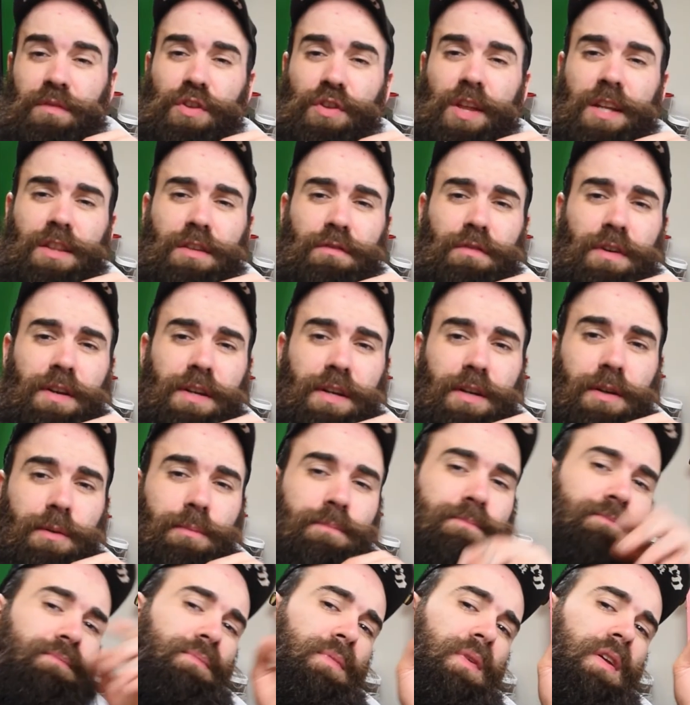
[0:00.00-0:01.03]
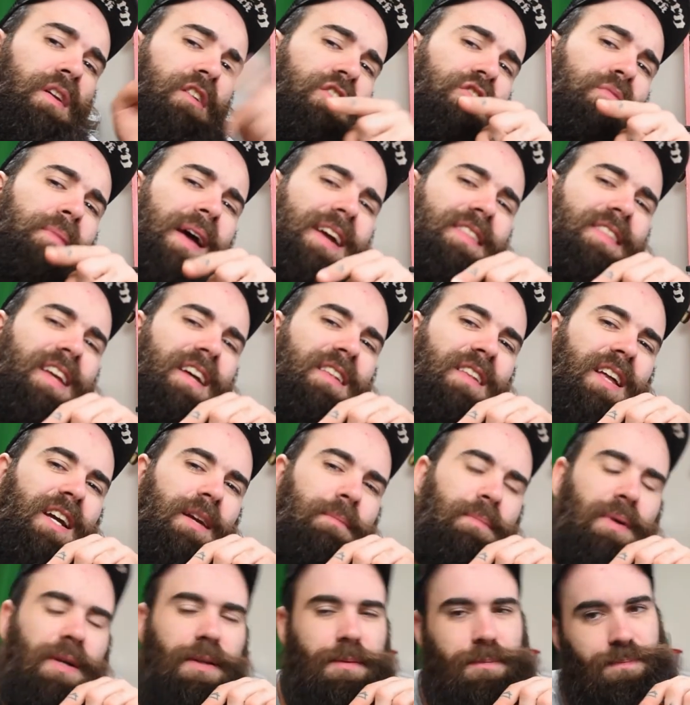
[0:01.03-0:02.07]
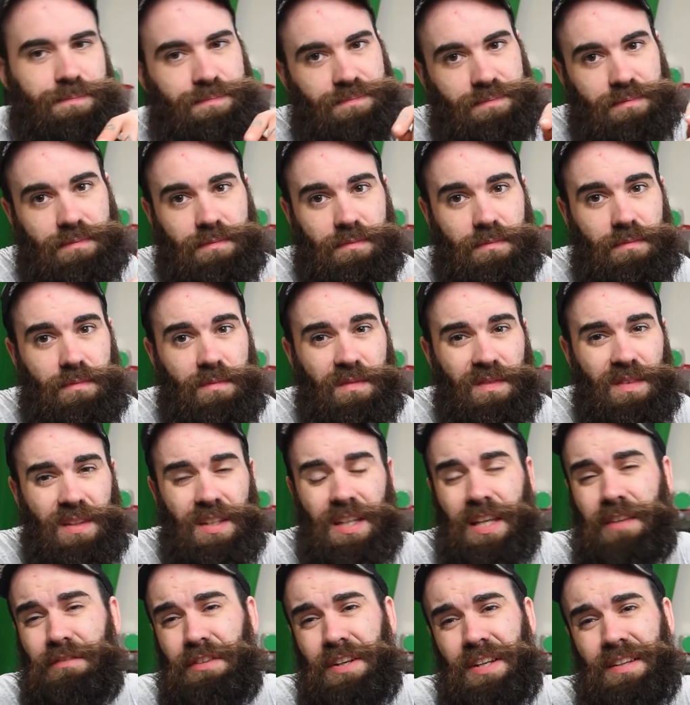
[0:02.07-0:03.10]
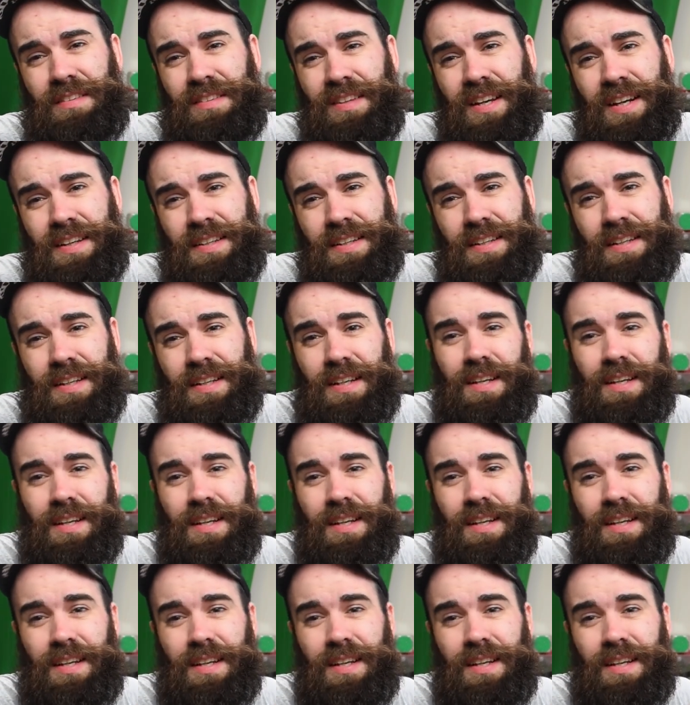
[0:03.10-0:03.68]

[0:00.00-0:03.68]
you liked the video, smack that like button. If you disliked it,